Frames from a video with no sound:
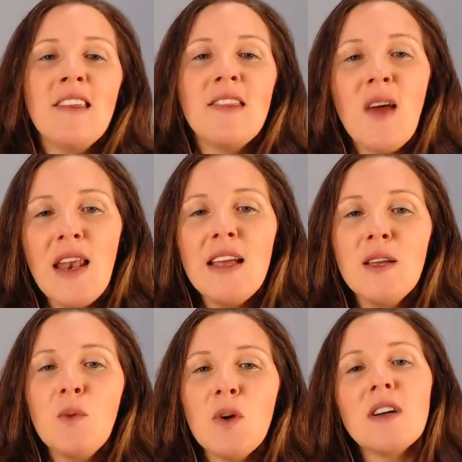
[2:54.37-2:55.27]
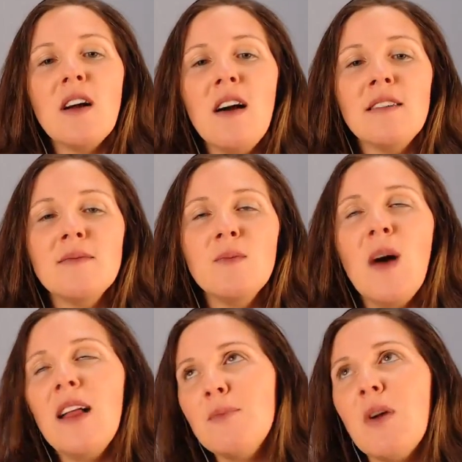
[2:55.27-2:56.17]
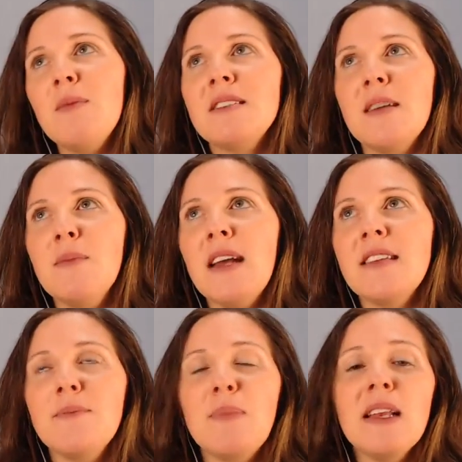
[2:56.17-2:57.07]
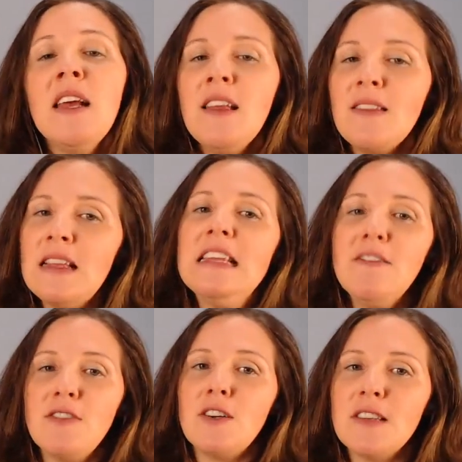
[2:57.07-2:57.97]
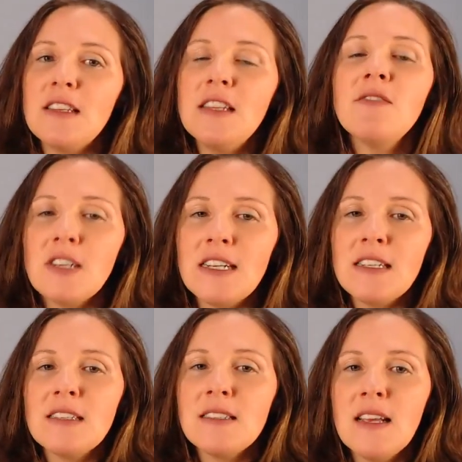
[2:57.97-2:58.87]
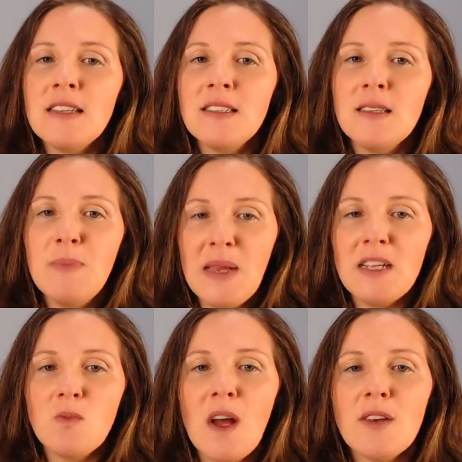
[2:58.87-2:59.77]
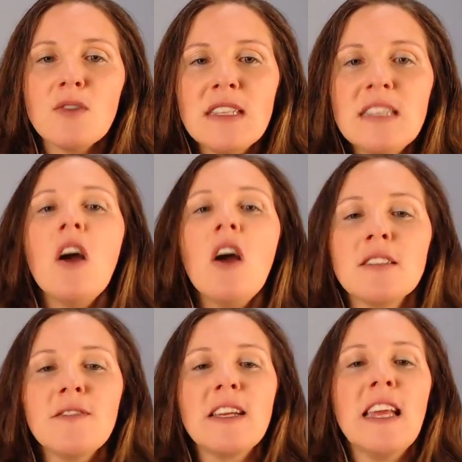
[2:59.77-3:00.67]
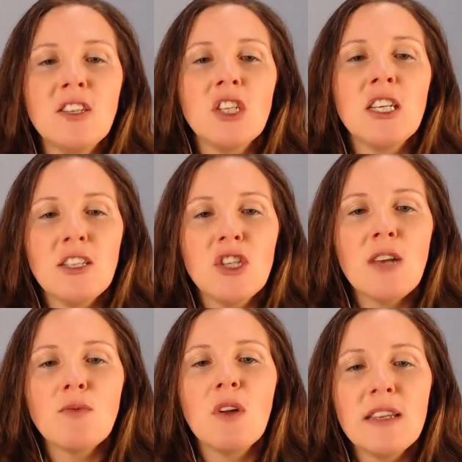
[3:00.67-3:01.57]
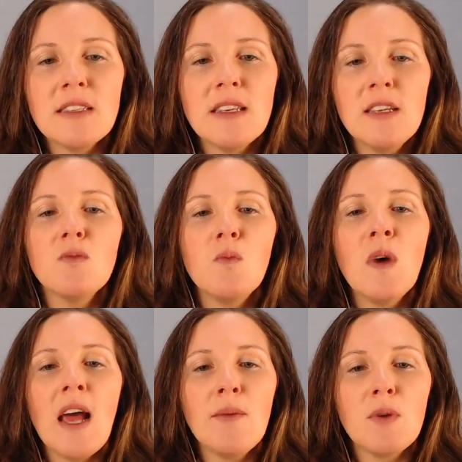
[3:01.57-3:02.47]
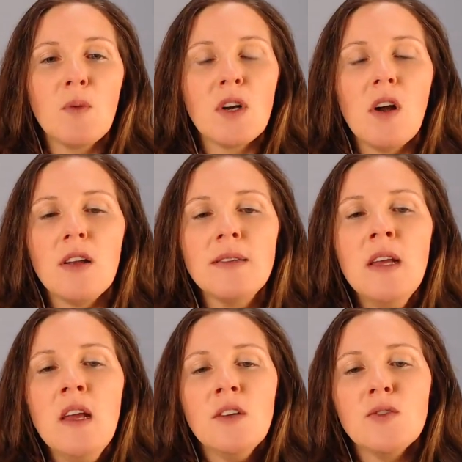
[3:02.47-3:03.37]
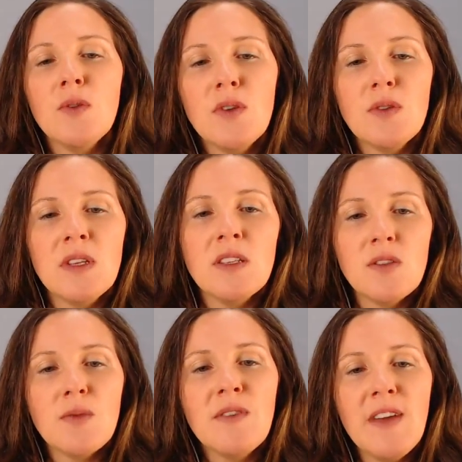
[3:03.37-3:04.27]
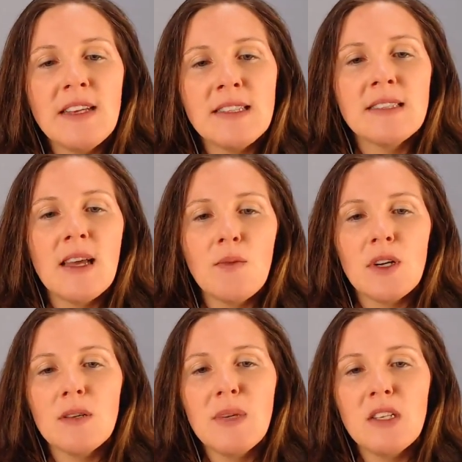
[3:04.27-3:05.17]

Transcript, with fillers: that I could work on, well, I'd probably say mindset, but the liver is the biggest one, or detoxification in general is what I would work on. So these 3 phases that we're going to be